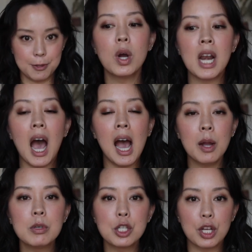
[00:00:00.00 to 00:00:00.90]
When
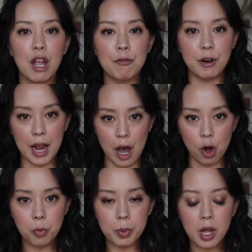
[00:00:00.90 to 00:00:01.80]
I was looking for
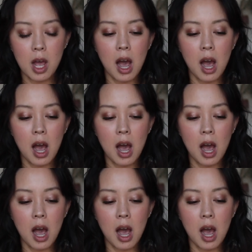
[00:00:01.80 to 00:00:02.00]
help,